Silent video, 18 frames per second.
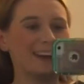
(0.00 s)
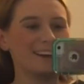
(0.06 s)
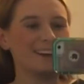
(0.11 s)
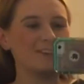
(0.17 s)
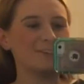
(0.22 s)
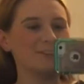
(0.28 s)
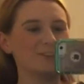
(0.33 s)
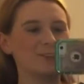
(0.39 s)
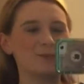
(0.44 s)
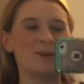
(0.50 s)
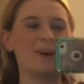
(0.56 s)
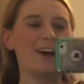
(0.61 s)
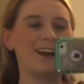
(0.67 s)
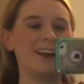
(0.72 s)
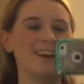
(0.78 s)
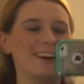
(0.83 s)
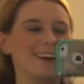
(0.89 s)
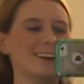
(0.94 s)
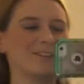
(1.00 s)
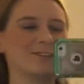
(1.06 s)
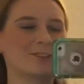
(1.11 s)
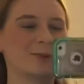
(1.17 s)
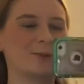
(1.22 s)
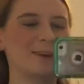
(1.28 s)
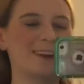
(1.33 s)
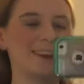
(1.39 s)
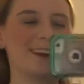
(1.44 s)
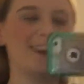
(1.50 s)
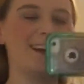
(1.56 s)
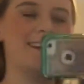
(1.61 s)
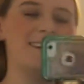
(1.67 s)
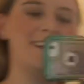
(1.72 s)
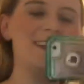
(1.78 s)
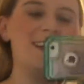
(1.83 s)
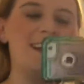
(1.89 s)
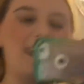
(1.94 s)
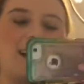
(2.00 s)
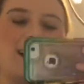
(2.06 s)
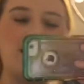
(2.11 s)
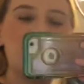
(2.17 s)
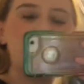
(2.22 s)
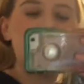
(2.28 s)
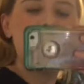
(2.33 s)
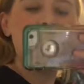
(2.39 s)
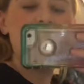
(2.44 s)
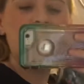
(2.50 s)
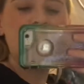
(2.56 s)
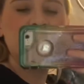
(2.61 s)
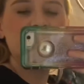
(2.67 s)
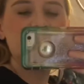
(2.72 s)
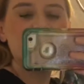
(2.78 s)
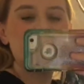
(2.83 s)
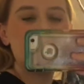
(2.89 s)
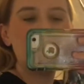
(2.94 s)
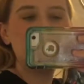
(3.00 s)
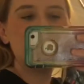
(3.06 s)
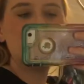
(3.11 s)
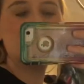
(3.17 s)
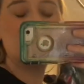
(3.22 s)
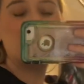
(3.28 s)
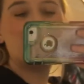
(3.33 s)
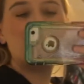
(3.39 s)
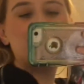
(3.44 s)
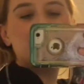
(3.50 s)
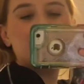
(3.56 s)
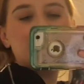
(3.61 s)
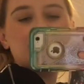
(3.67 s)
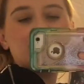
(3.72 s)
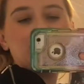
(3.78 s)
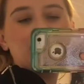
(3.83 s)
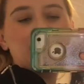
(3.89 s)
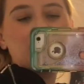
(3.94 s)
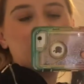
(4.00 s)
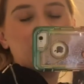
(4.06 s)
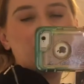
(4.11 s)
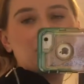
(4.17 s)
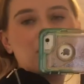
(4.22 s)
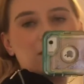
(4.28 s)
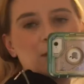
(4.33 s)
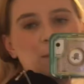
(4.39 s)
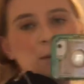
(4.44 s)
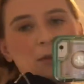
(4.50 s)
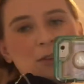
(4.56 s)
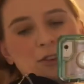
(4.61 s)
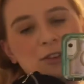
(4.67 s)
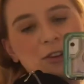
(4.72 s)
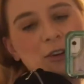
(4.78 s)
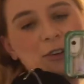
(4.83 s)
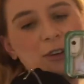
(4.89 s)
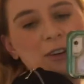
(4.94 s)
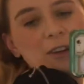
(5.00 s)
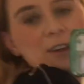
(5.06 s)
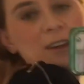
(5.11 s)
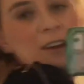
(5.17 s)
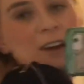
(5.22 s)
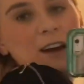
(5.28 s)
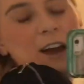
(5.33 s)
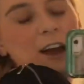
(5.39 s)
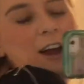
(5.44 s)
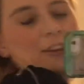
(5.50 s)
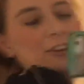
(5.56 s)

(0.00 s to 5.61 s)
which is what I like for a weekend. And again, I just love the detail of the zip on the shoulder. I